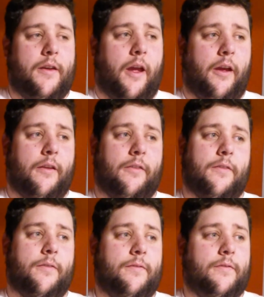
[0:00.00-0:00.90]
And
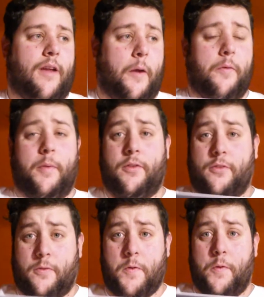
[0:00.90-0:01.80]
I would be
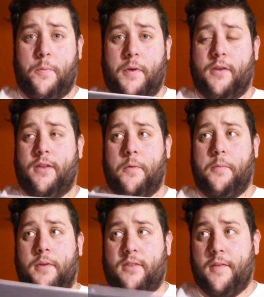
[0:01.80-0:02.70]
screwed because that would
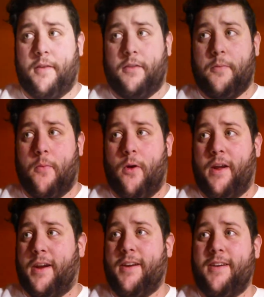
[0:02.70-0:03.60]
be 7 in the
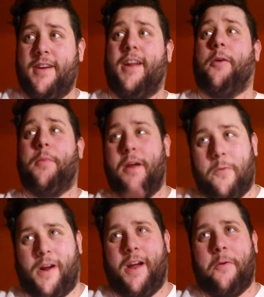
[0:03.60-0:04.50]
morning and I'll be at
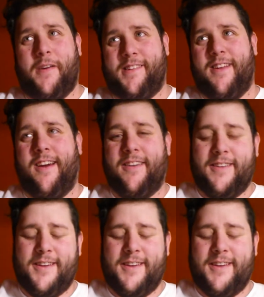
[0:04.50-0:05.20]
work on Wednesday.